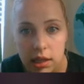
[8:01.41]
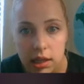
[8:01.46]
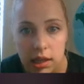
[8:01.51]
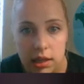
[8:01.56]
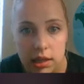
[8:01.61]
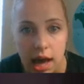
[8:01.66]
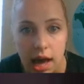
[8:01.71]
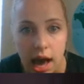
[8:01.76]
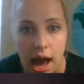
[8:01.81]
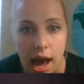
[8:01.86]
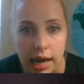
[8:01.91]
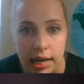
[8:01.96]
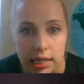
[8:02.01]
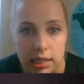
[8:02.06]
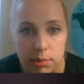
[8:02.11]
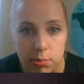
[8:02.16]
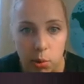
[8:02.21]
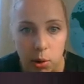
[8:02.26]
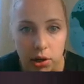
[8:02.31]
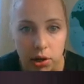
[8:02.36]
the
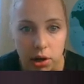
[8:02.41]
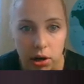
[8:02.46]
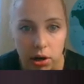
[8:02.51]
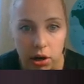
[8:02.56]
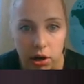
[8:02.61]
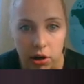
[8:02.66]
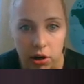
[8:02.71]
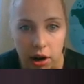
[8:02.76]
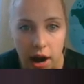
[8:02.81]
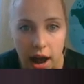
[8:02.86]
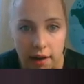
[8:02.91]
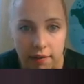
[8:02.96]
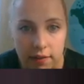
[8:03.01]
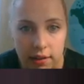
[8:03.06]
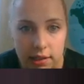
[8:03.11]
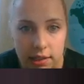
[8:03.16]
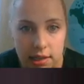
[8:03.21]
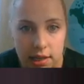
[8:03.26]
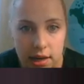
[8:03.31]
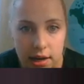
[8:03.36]
highest point on our graph
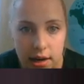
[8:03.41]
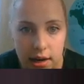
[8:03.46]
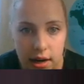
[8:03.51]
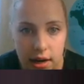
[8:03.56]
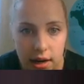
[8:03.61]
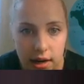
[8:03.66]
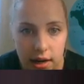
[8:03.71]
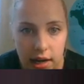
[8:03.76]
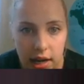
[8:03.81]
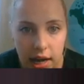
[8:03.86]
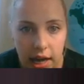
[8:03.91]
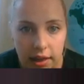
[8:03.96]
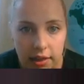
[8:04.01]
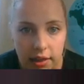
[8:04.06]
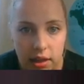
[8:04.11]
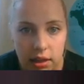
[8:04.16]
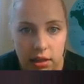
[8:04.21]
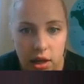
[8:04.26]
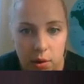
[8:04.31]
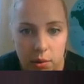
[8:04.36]
is here and
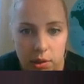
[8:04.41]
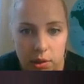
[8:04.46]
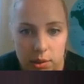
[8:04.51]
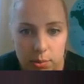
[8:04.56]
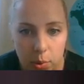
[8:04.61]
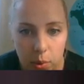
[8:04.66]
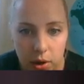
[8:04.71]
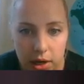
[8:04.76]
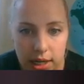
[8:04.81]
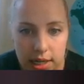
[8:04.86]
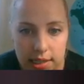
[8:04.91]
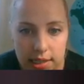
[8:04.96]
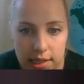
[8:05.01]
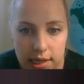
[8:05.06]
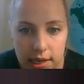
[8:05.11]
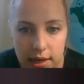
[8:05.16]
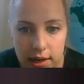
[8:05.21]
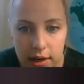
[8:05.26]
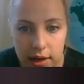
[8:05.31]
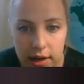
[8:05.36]
the lowest point is
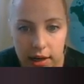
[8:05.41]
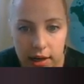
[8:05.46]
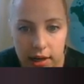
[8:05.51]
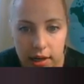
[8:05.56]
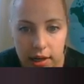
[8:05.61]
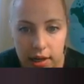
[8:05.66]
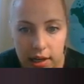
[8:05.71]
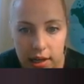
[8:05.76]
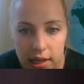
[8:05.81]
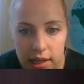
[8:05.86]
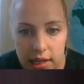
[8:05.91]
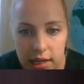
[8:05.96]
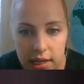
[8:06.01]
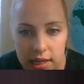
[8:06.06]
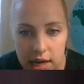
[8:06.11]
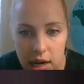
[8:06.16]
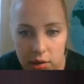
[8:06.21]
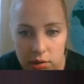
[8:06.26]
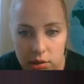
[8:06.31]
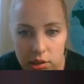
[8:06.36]
here.
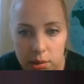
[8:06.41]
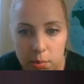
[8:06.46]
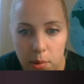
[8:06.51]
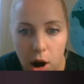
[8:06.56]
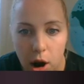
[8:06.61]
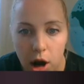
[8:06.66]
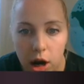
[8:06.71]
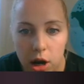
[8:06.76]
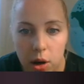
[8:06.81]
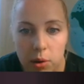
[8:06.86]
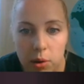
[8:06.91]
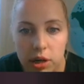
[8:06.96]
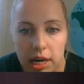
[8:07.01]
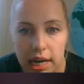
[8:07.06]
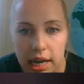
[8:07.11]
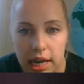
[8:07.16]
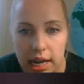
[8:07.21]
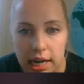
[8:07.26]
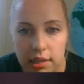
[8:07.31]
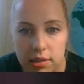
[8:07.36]
Now tomorrow we're going
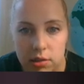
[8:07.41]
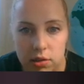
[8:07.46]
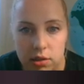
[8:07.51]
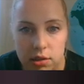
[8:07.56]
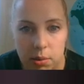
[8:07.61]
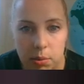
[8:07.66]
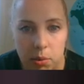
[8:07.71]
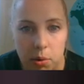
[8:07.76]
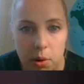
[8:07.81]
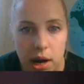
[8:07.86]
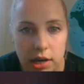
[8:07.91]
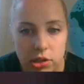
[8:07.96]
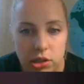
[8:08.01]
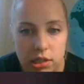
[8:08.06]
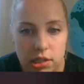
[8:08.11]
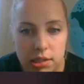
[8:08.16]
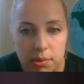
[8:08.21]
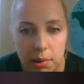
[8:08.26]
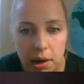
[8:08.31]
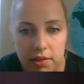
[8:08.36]
to answer some
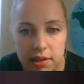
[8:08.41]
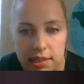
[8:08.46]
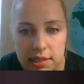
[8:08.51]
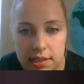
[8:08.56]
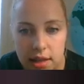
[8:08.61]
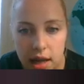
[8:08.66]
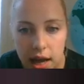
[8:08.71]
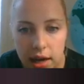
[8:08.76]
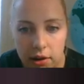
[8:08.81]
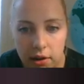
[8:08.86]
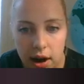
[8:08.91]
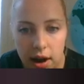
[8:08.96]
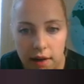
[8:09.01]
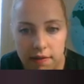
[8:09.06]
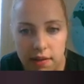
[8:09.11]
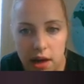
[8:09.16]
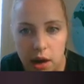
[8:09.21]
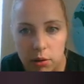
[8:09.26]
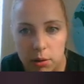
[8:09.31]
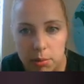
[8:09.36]
questions about this line graph
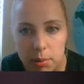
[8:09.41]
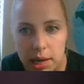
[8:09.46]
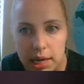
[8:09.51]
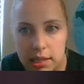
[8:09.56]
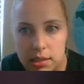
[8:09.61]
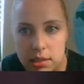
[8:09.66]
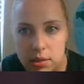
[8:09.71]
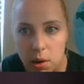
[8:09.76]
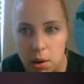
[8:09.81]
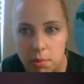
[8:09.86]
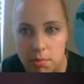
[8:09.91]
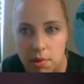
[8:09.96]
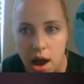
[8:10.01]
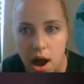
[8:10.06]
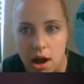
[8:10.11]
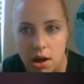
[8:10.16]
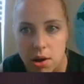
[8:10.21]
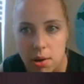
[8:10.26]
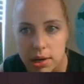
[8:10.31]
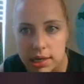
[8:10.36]
that we made, so I'm
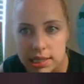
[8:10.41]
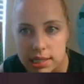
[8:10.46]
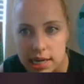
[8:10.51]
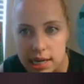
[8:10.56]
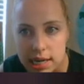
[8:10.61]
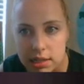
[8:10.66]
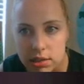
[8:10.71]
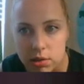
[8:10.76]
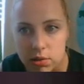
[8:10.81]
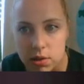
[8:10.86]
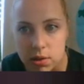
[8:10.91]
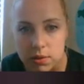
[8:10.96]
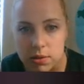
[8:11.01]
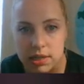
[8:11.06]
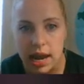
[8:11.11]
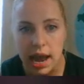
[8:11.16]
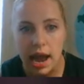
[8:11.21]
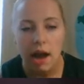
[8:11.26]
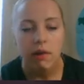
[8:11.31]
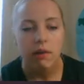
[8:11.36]
not going to answer those
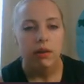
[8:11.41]
now,